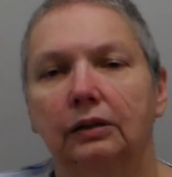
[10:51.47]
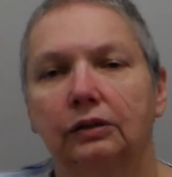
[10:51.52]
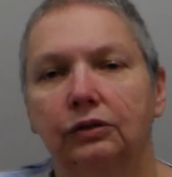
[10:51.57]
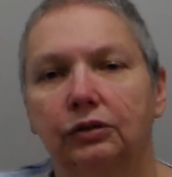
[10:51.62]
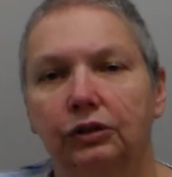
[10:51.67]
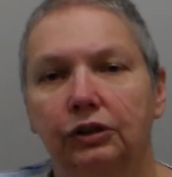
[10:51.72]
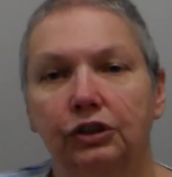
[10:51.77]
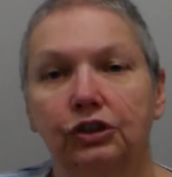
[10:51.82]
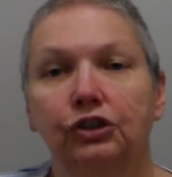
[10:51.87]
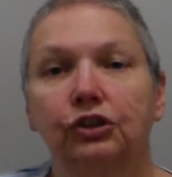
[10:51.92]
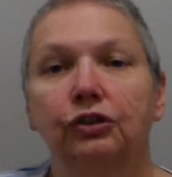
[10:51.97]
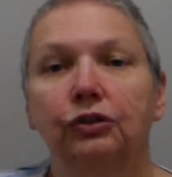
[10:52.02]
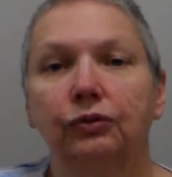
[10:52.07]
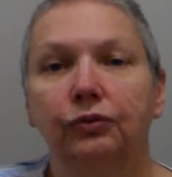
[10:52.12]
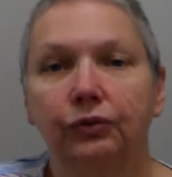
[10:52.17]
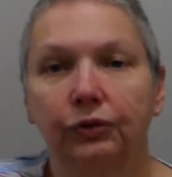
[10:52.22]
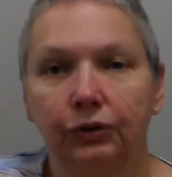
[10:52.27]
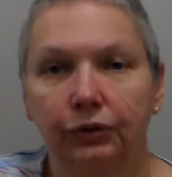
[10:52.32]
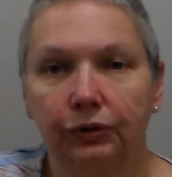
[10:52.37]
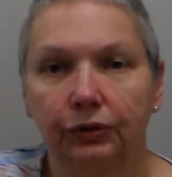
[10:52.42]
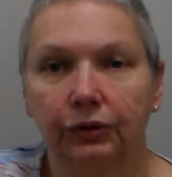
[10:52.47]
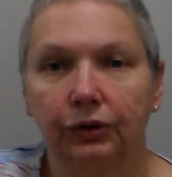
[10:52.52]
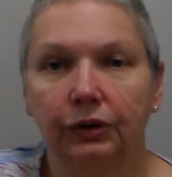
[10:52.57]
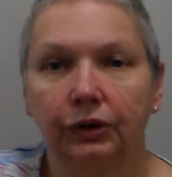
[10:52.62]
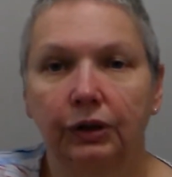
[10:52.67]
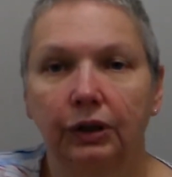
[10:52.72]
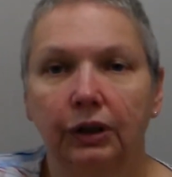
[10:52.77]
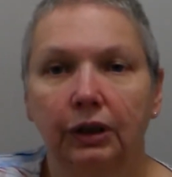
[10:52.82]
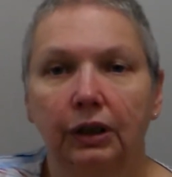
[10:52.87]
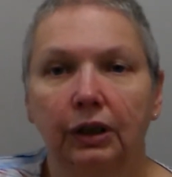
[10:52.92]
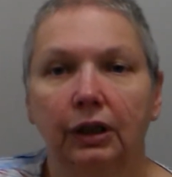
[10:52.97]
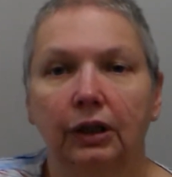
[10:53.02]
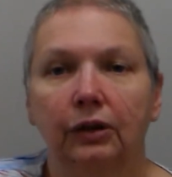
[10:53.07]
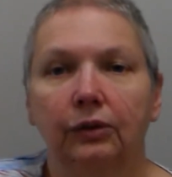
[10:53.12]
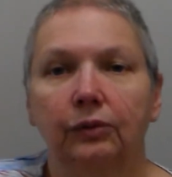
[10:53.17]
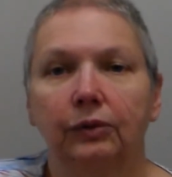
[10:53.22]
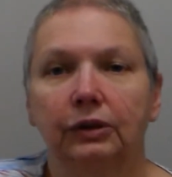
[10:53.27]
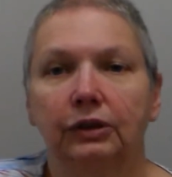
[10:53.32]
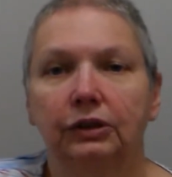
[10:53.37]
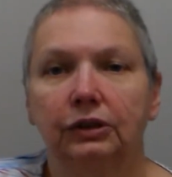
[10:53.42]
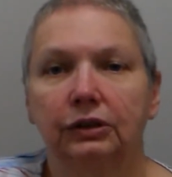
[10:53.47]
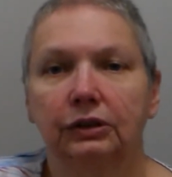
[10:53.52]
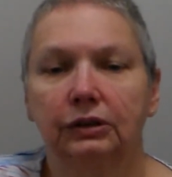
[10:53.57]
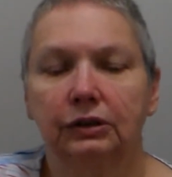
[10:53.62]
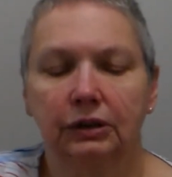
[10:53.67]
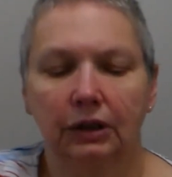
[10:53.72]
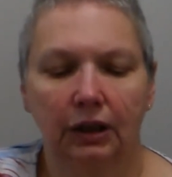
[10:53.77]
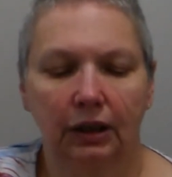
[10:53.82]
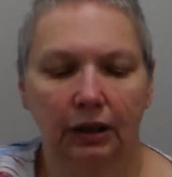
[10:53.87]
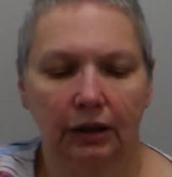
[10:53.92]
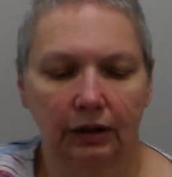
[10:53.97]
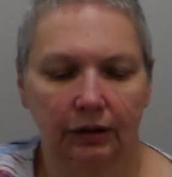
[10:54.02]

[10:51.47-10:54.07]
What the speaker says: traditional food, which is